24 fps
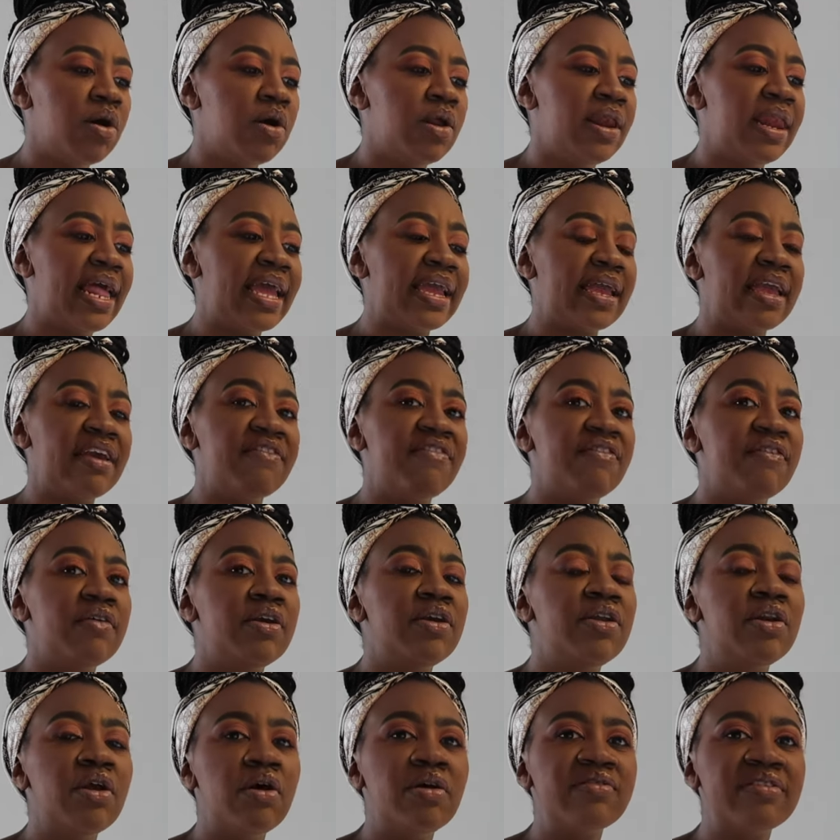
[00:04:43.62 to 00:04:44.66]
like, if,
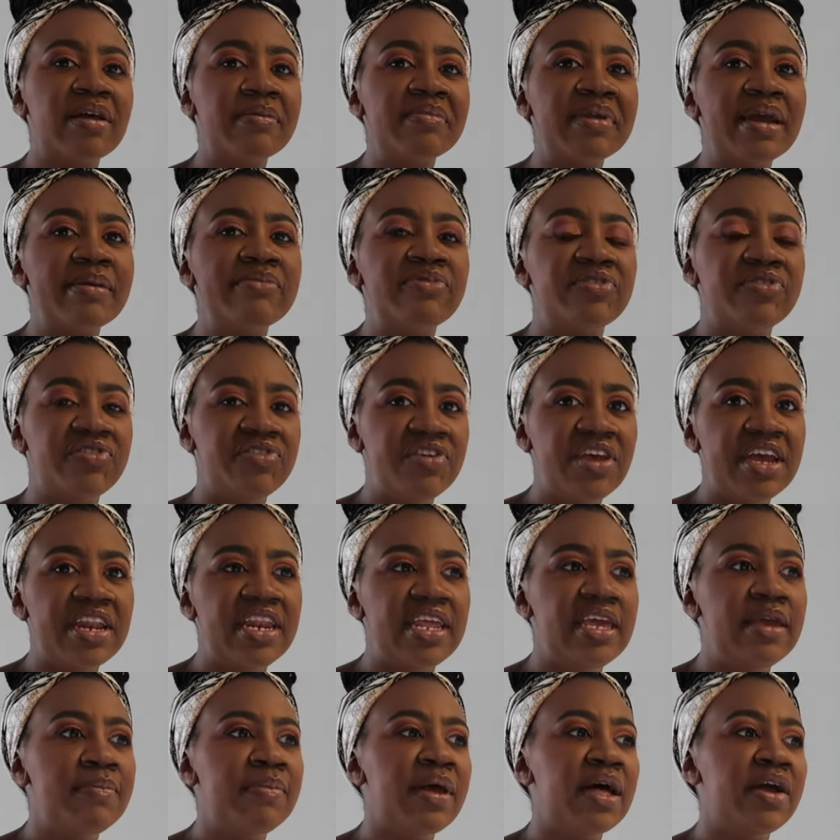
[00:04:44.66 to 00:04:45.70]
you know, sometimes you see an
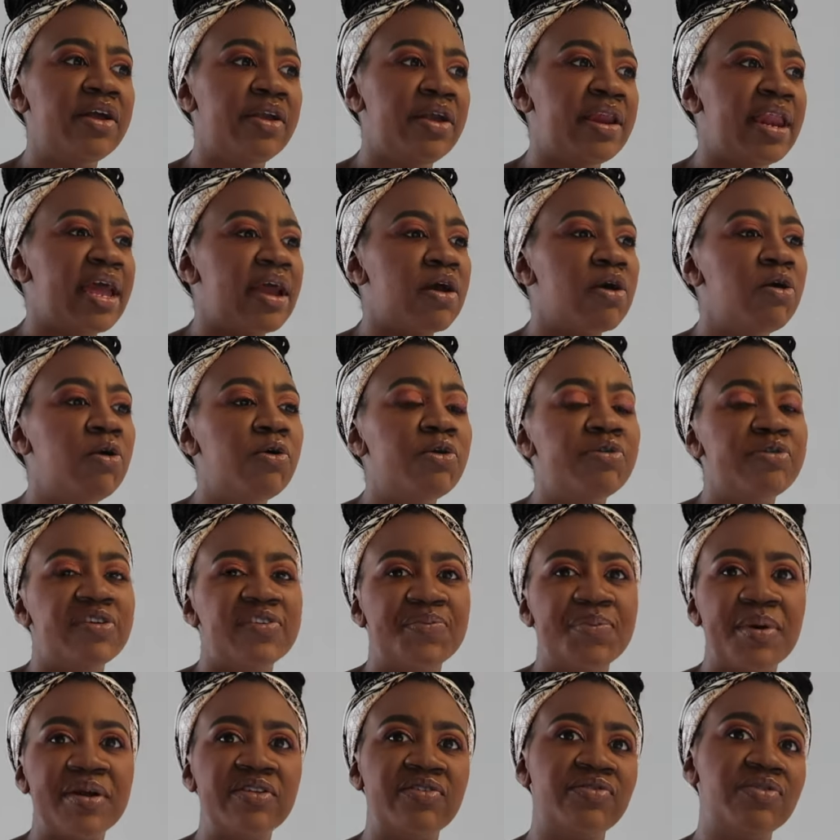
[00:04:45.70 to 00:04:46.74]
email and you're like, oh,
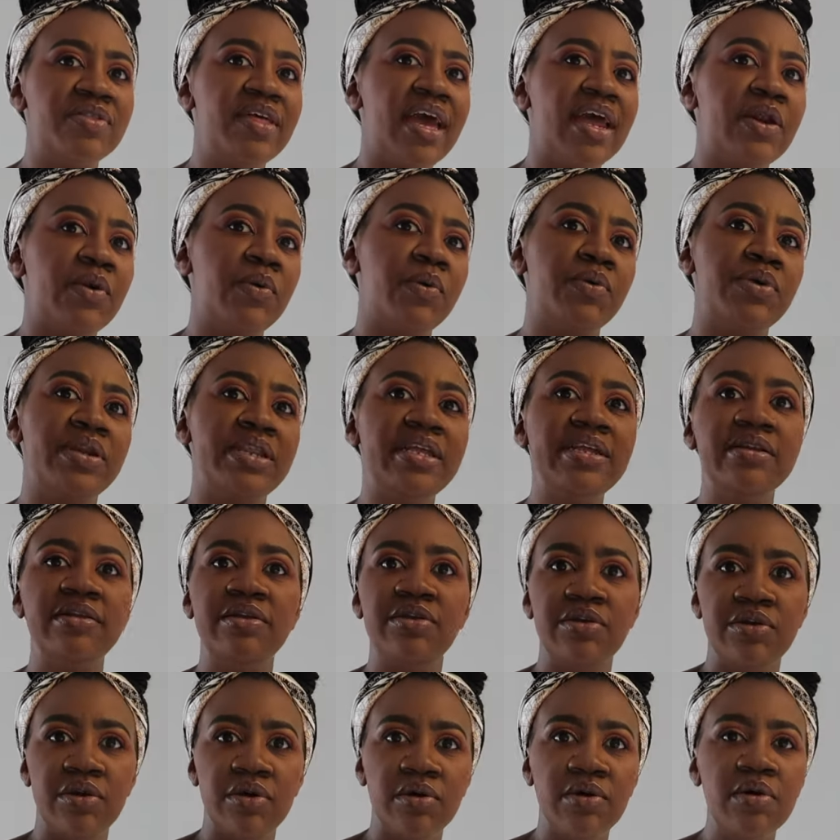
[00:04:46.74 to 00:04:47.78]
respond to that, or need,
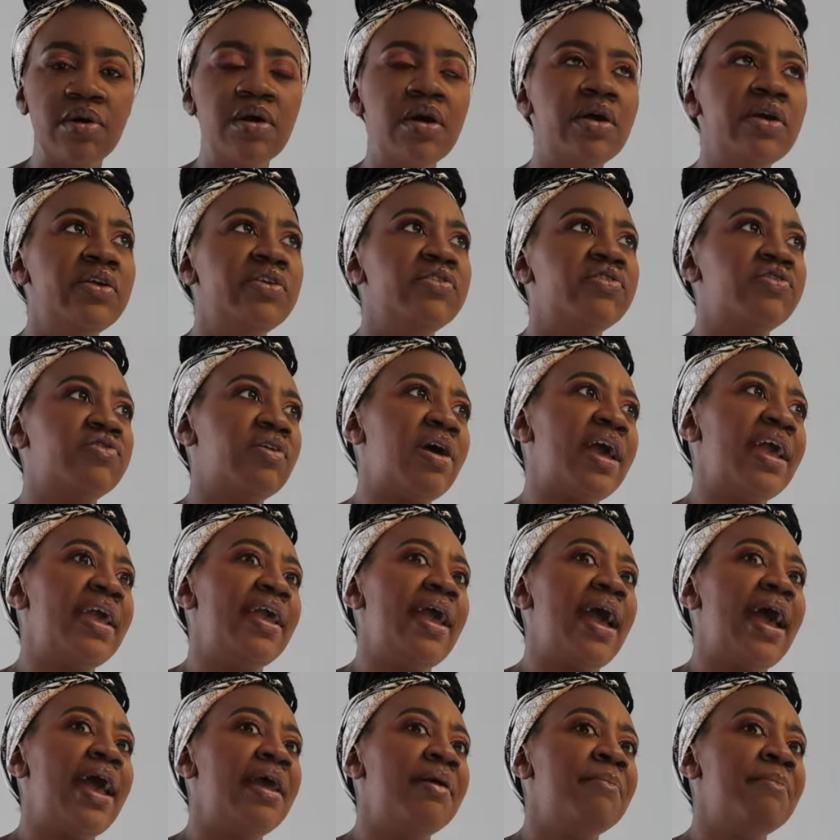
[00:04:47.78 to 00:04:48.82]
you know. So
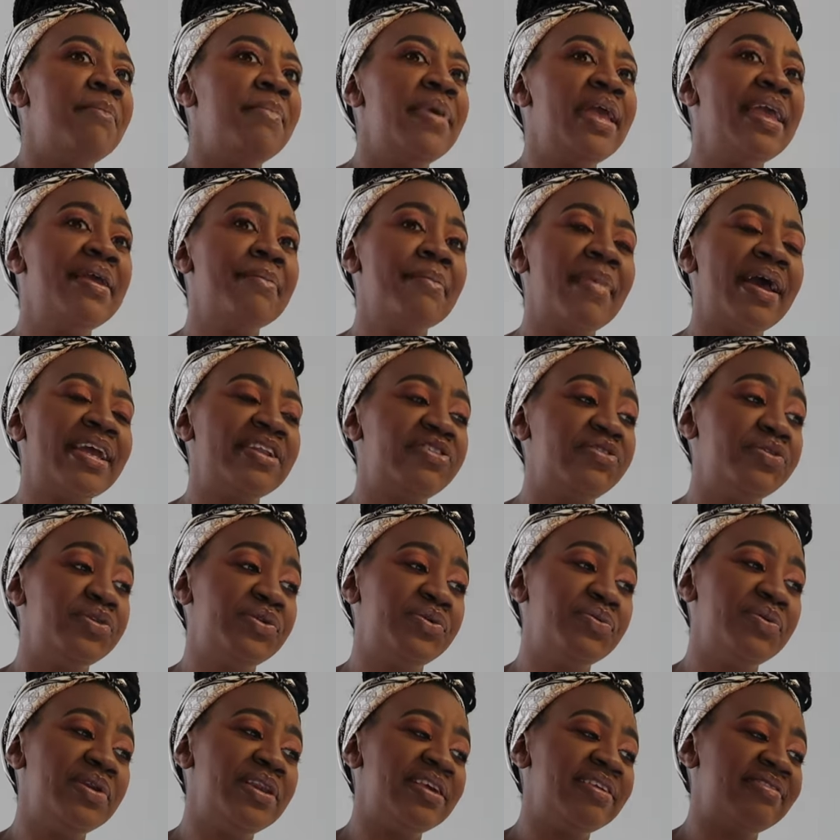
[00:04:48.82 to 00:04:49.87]
I make my
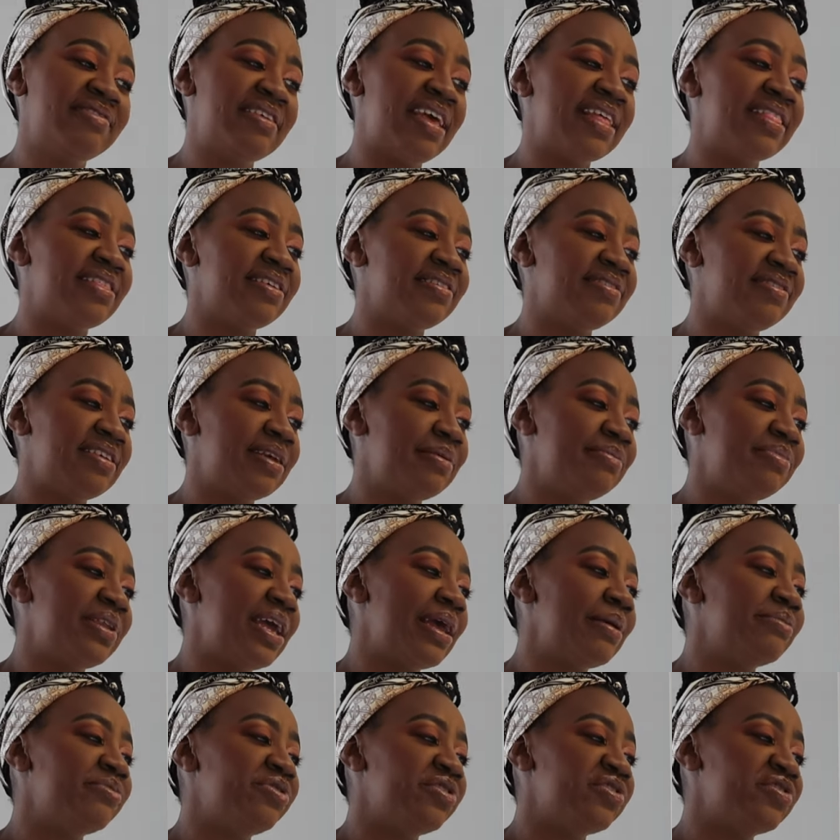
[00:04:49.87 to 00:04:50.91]
to-do list at the same
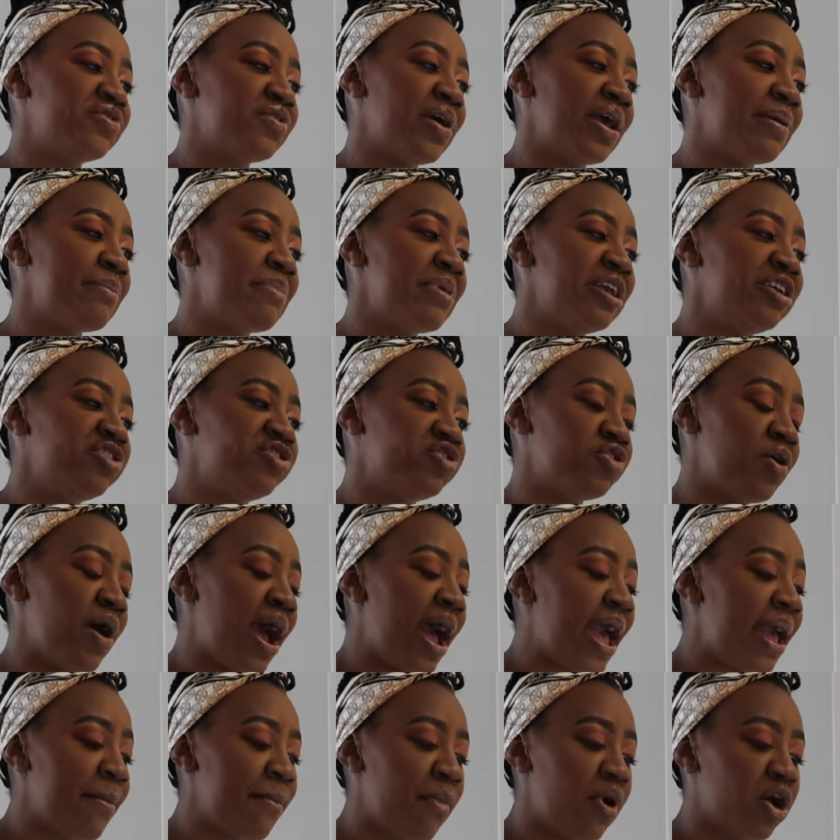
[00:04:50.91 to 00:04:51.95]
time, just so I make sure
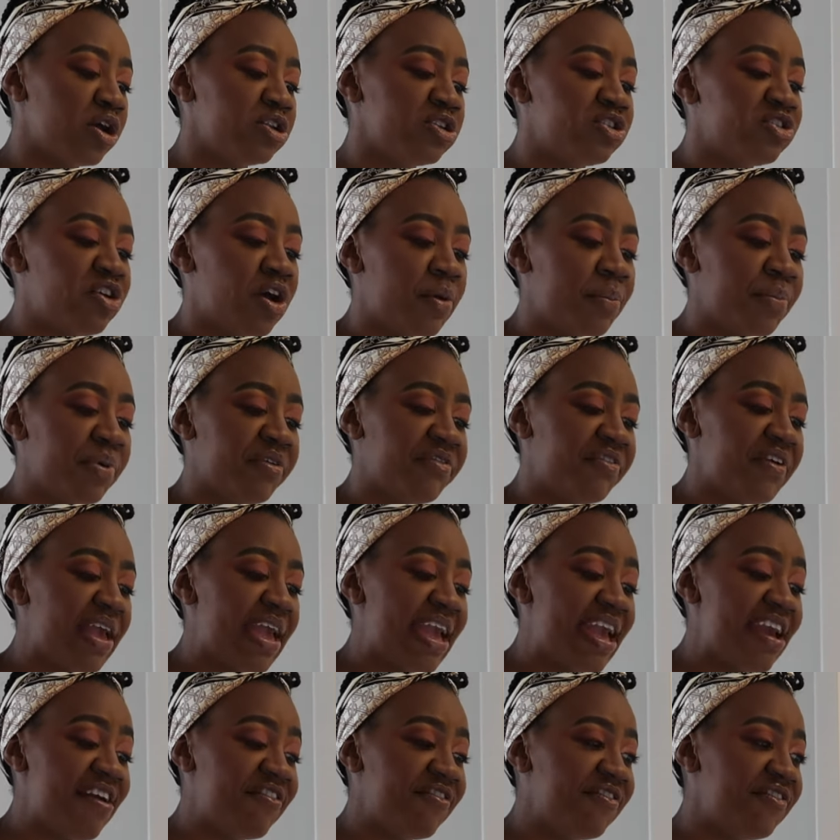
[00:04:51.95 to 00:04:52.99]
I'm on top of
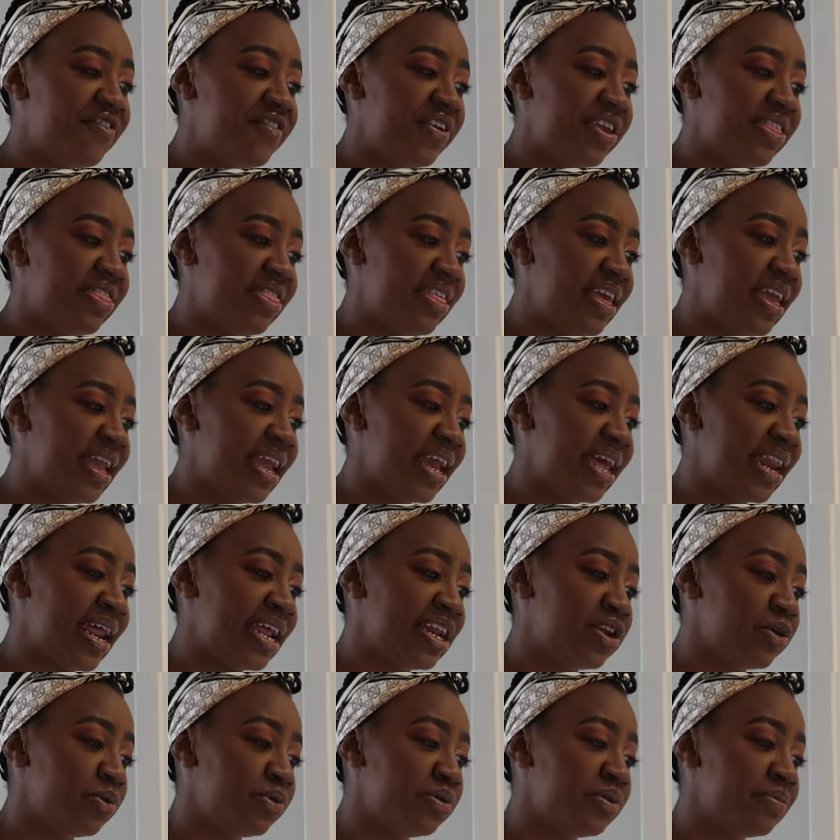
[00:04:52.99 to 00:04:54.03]
everything and I
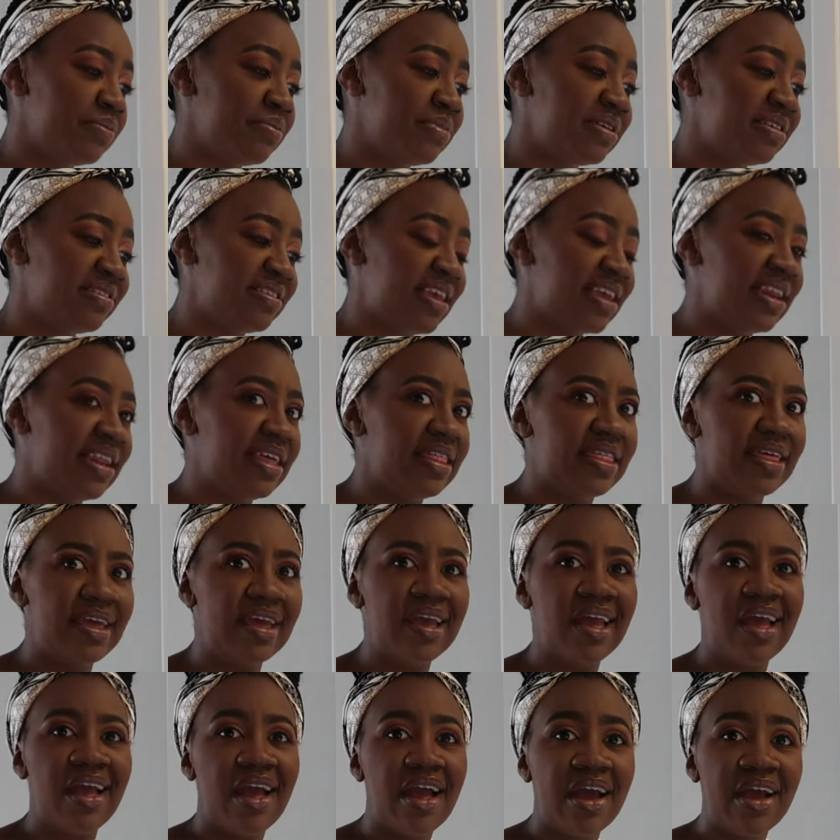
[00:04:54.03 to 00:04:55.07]
don't miss
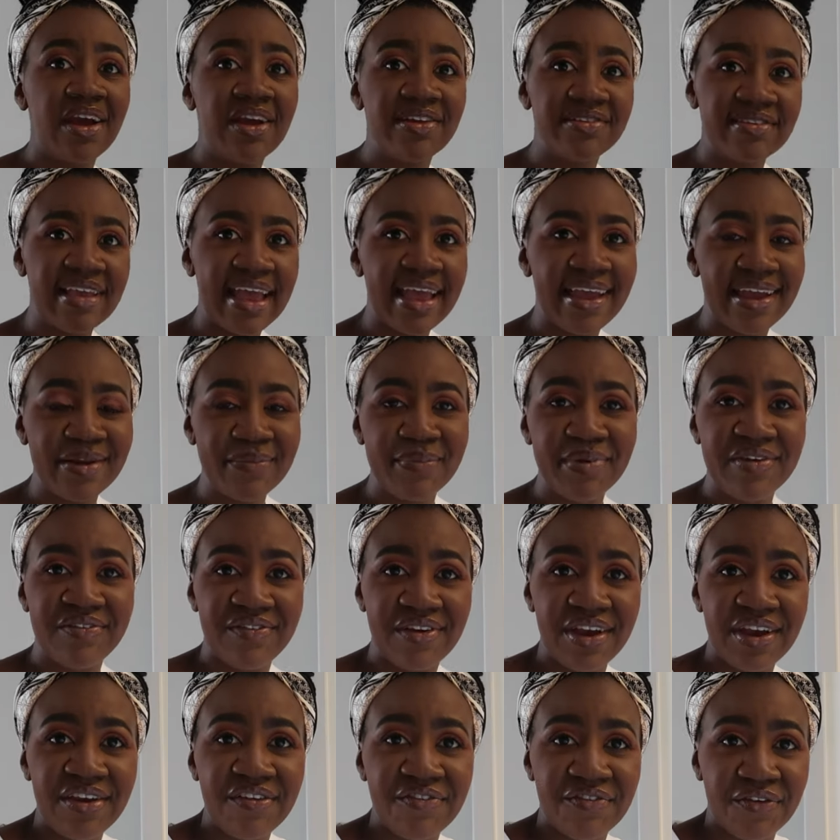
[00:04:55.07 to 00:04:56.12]
anything, because I can be
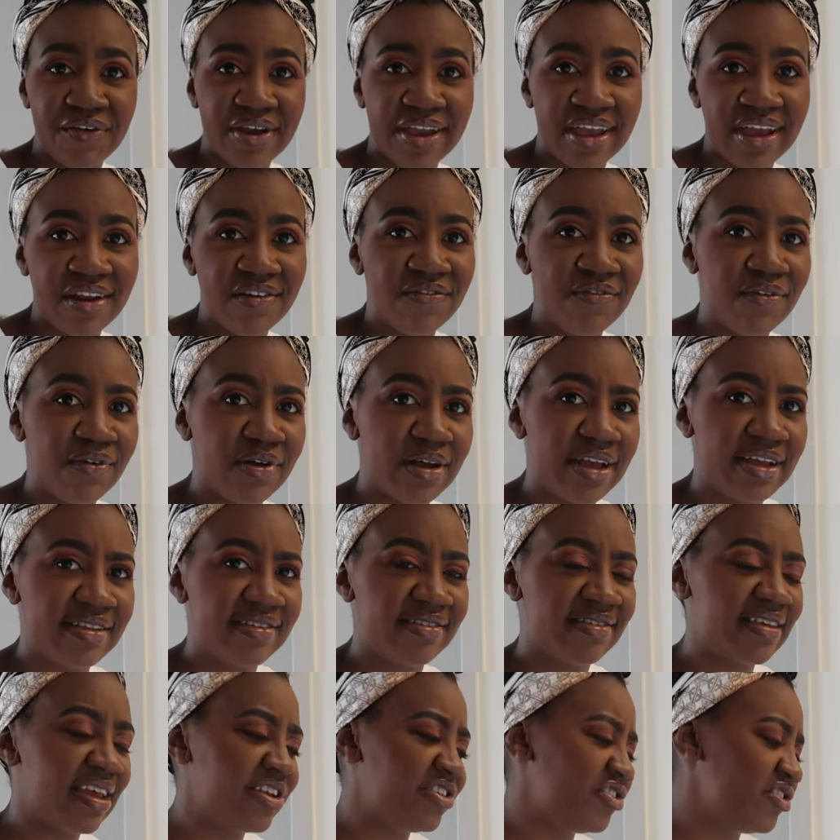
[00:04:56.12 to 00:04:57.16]
very forgetful. It's
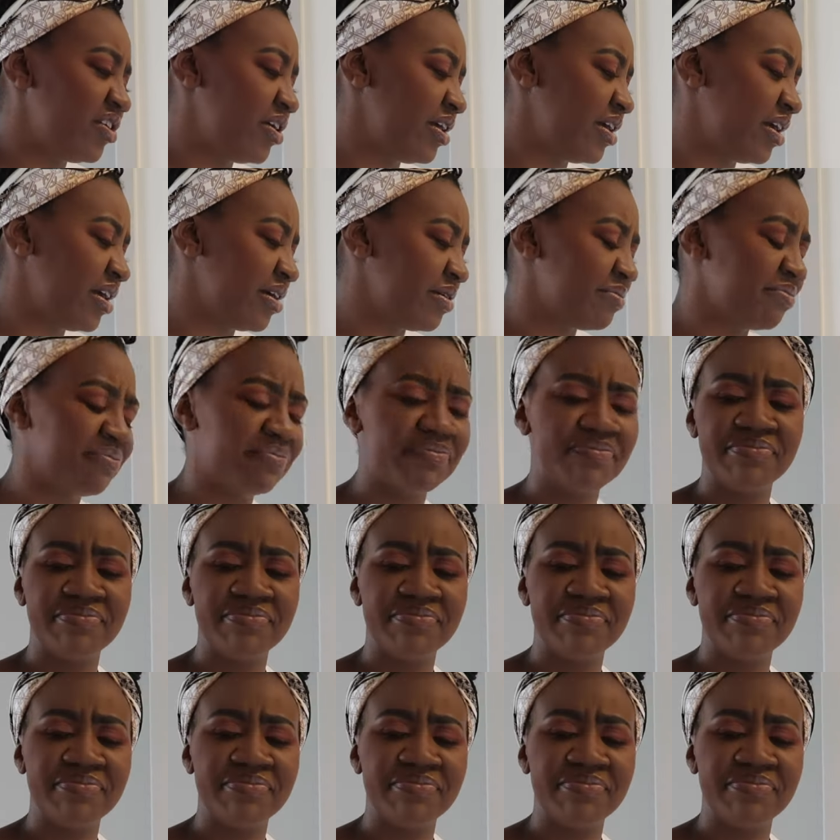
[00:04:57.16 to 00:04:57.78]
such a